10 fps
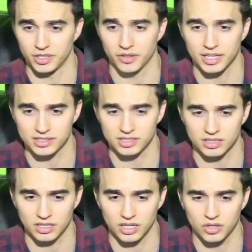You know,
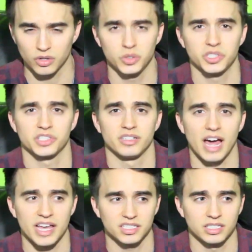that's a girl who's just
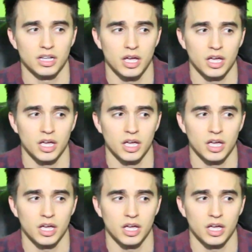nice and